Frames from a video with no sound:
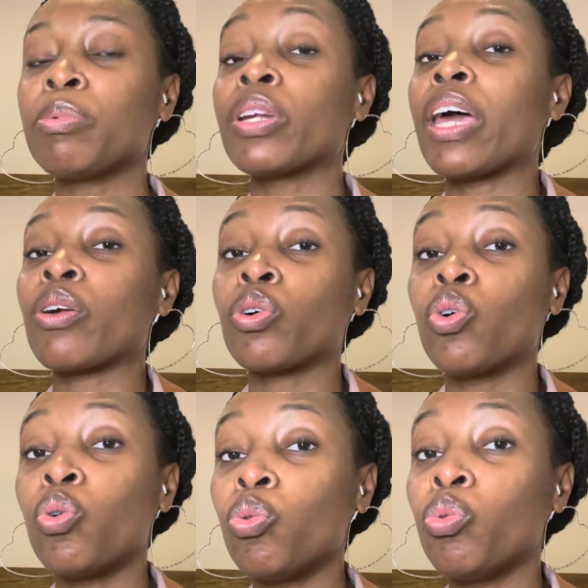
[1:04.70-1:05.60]
people that are
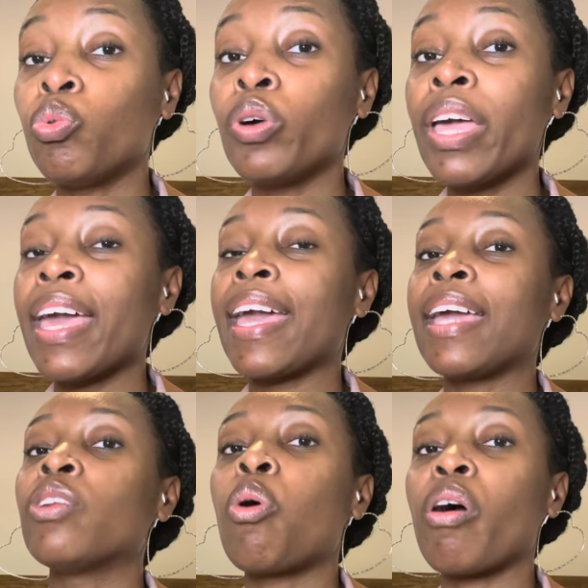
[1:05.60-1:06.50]
cool
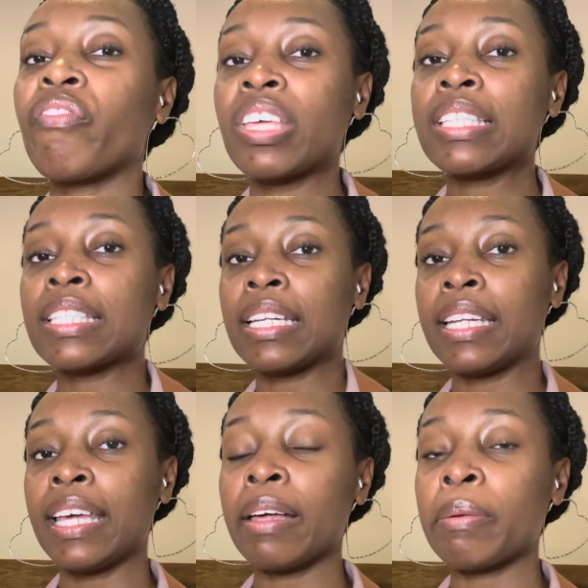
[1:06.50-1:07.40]
and no offense to
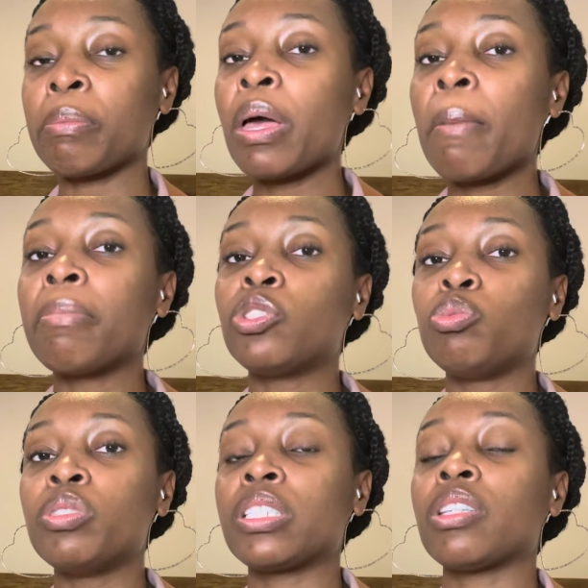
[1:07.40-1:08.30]
them, but
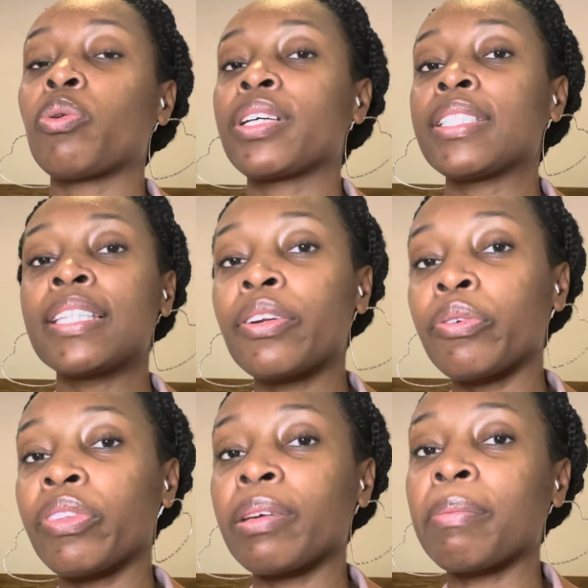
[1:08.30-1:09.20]
you just don't
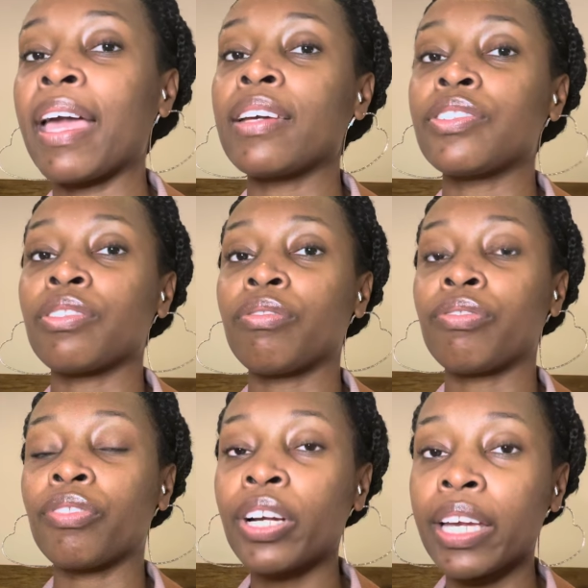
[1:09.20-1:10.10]
consider them as your
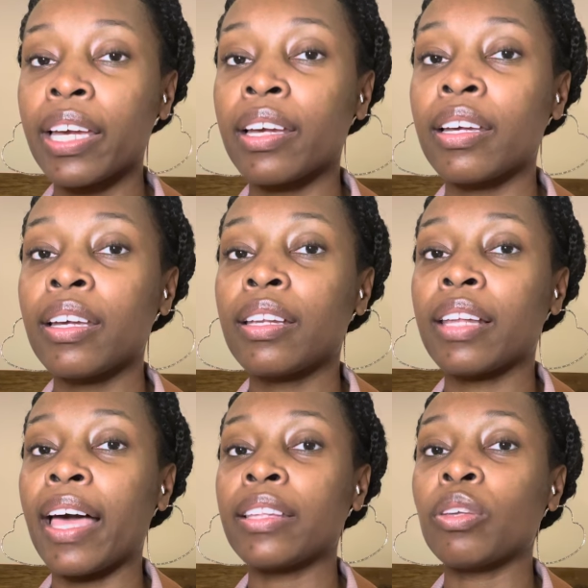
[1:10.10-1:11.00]
friend.
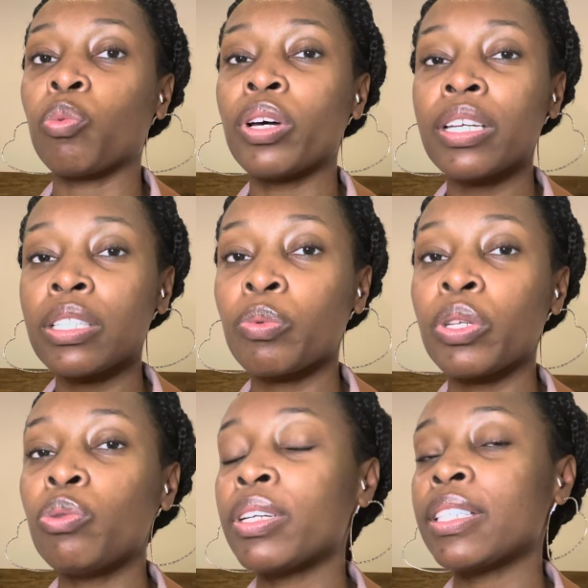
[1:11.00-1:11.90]
Like, the ones
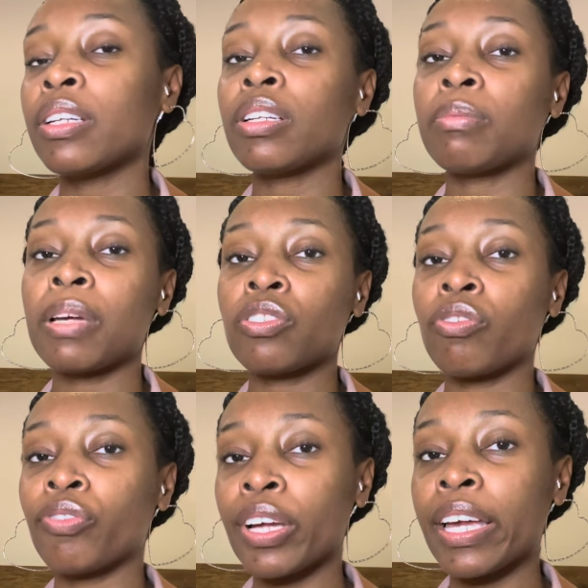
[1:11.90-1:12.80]
when you consider them as
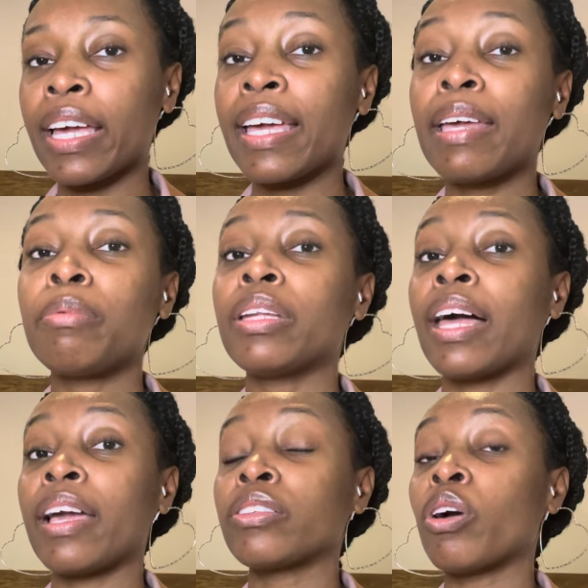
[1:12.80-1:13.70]
your friend, it'd be
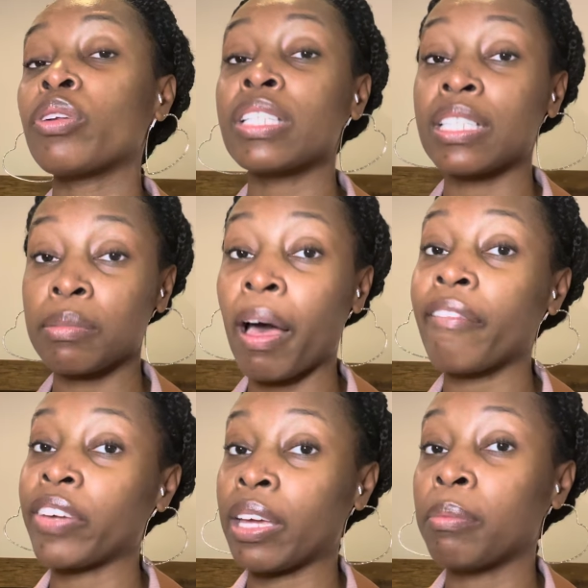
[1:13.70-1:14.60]
like, no, this is my
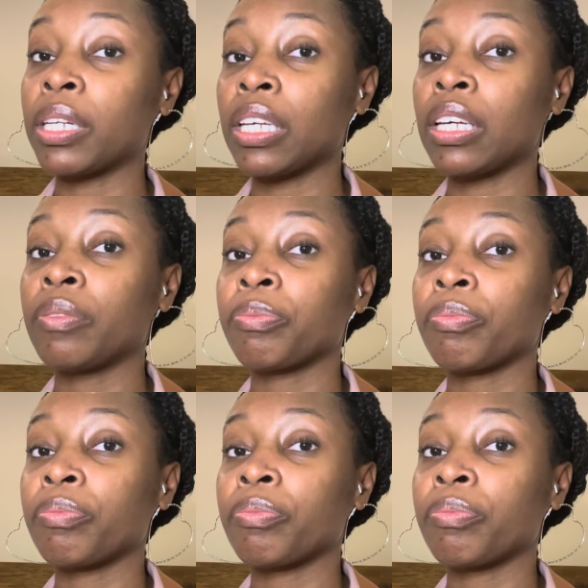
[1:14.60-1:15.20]
family.